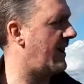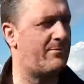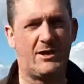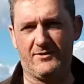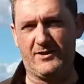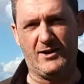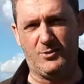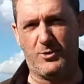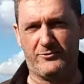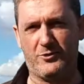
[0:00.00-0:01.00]
Amki and the
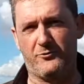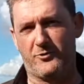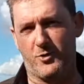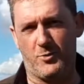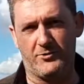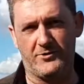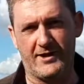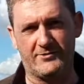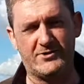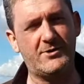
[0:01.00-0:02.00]
little one have gone for a wander
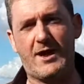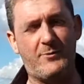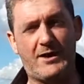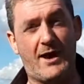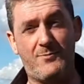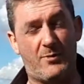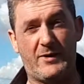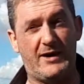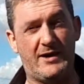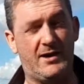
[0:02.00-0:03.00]
down. So, we came up
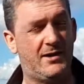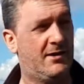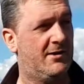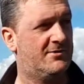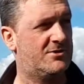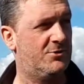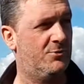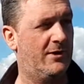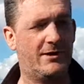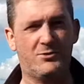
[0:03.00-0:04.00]
here
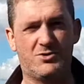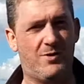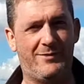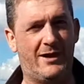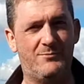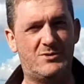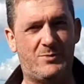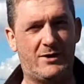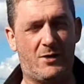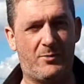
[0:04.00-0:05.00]
to go to Immingham to
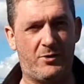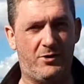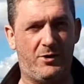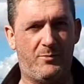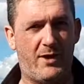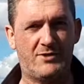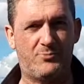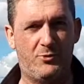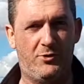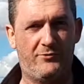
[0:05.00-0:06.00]
pick up her
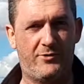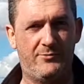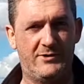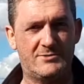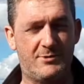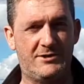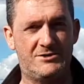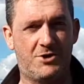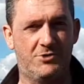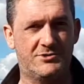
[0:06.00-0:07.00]
passport from the
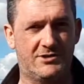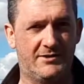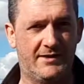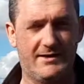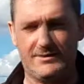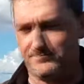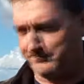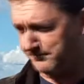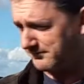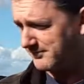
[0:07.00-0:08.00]
Swedish consulate there.
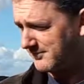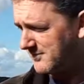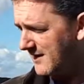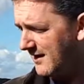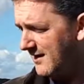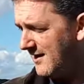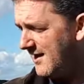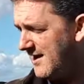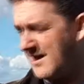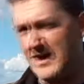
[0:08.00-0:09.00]

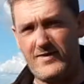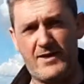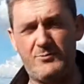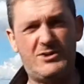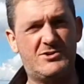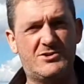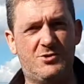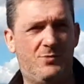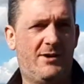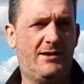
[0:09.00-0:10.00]
And then we just
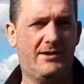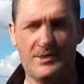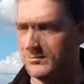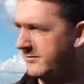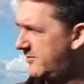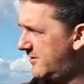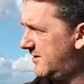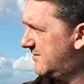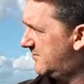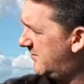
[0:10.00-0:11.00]
thought, well, we've got
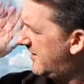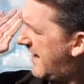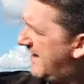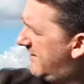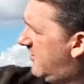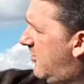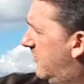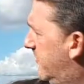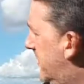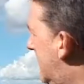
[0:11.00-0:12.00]
to head
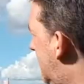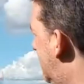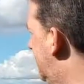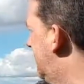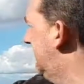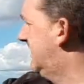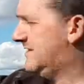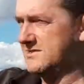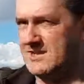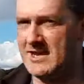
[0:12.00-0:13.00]
along
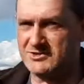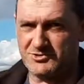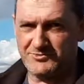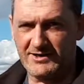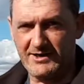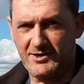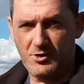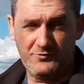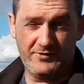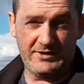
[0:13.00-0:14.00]
this is the estuary here,
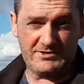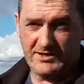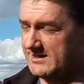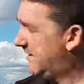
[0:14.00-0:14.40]
obviously,